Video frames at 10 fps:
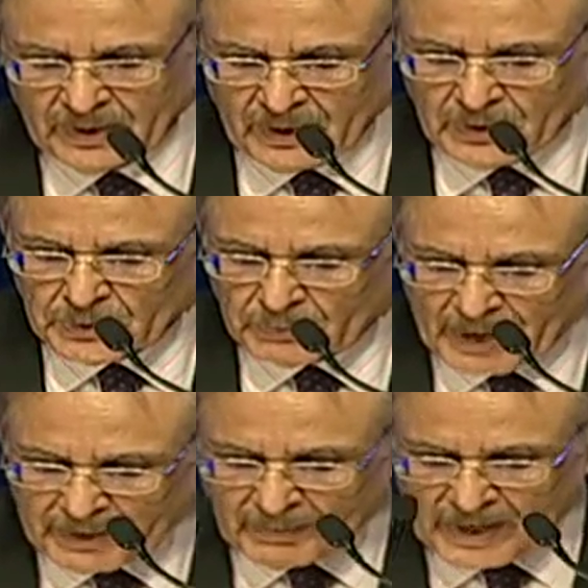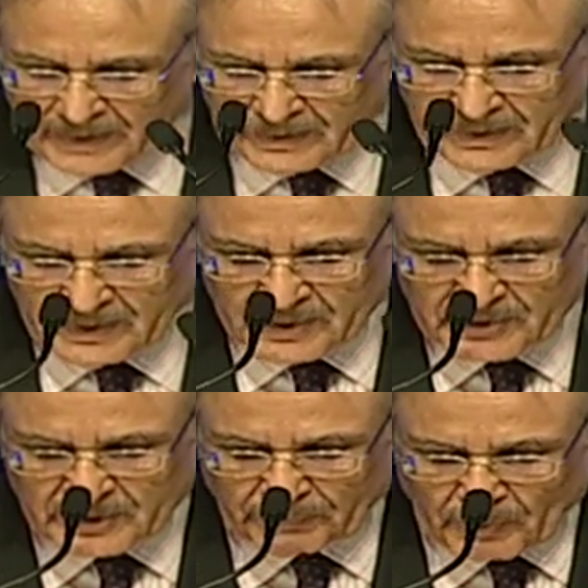To my mind,
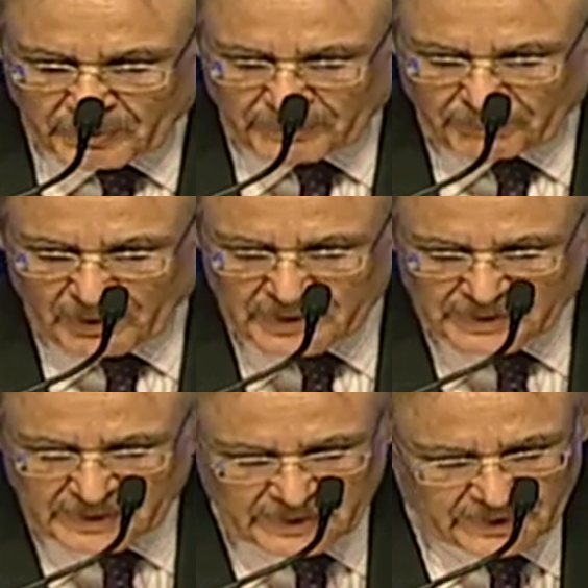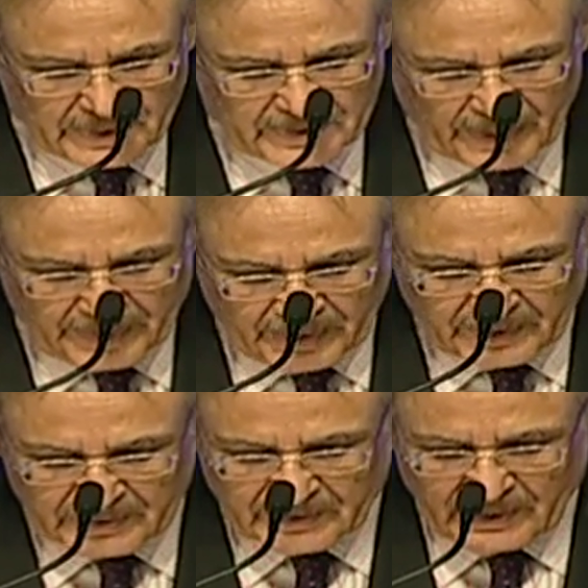supportive policies in these
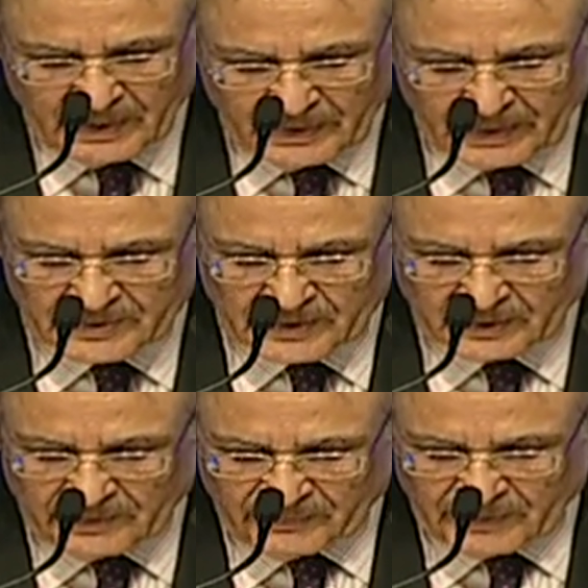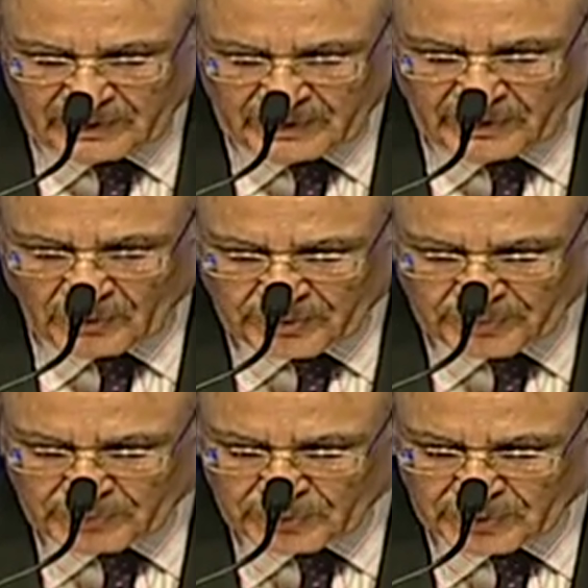areas can significantly
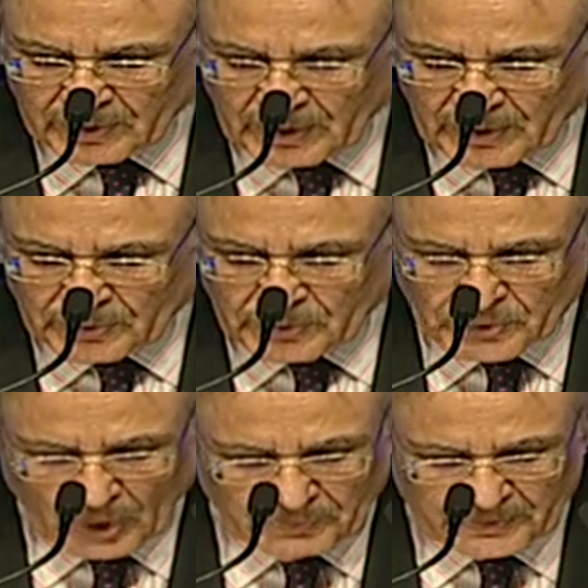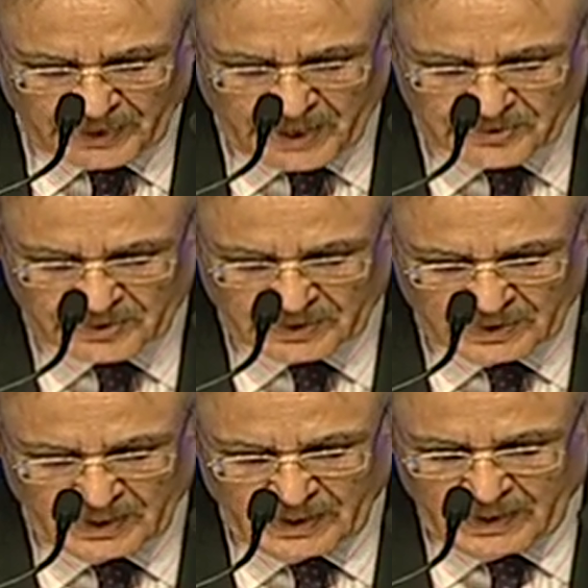contribute to job creation,
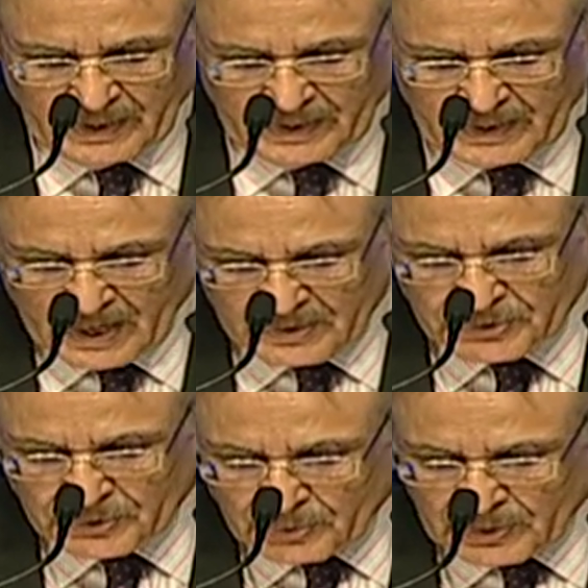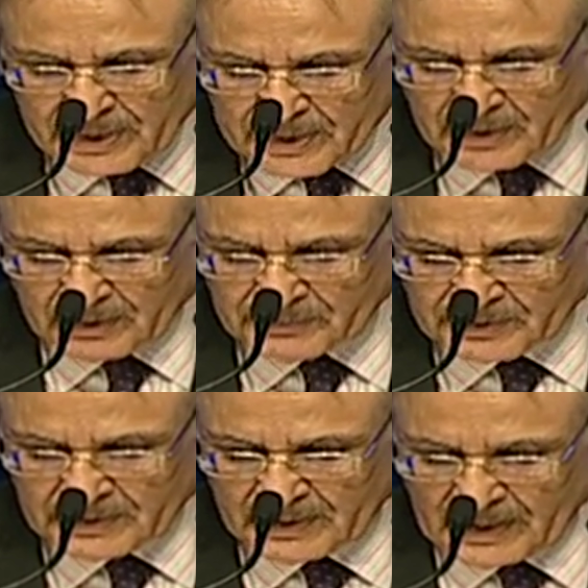enhance rural incomes,
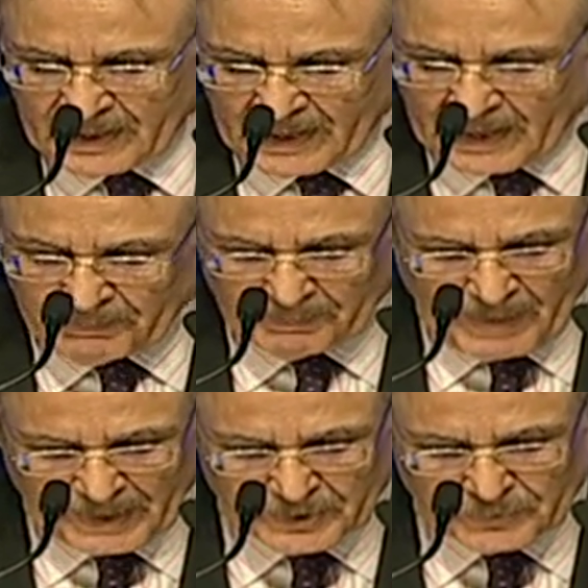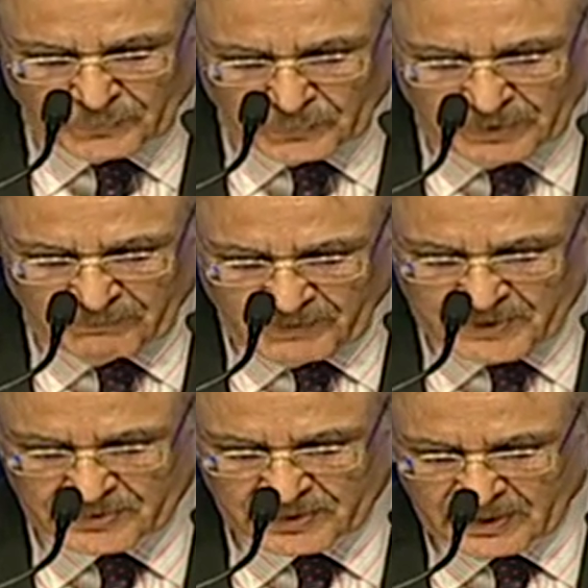help manage food
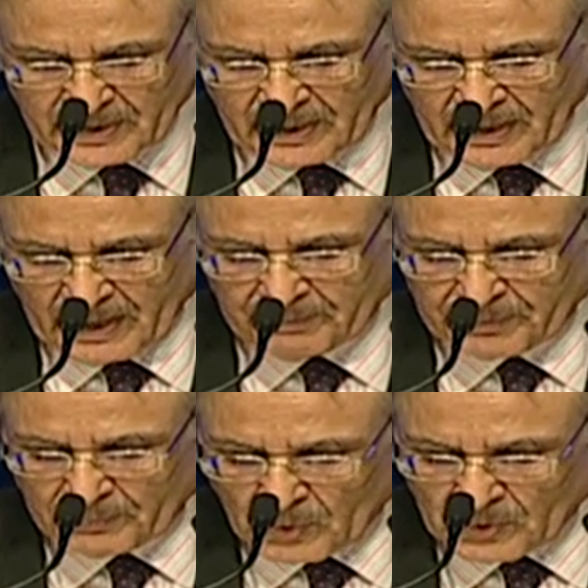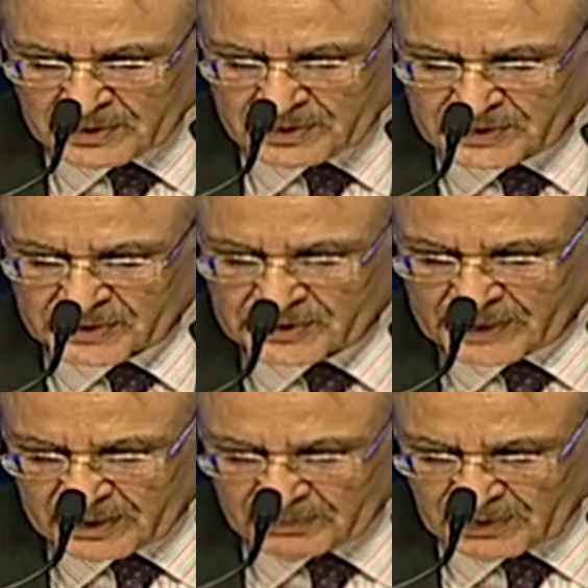inflation, and promote
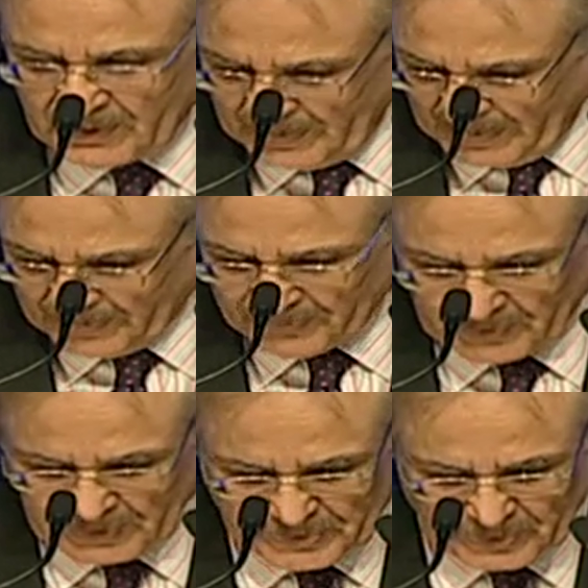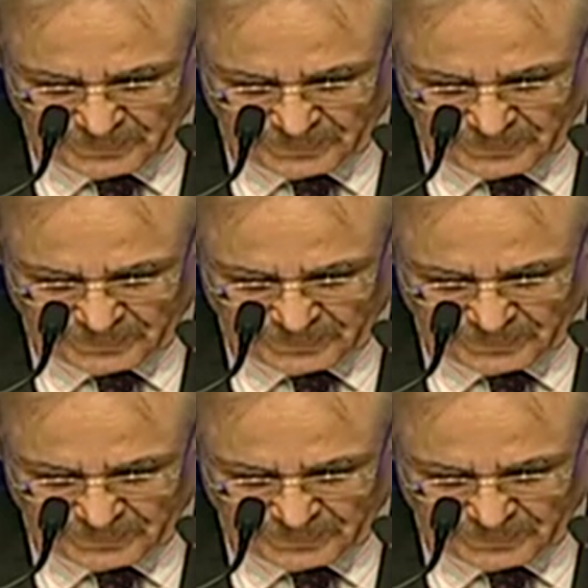sustainable agriculture.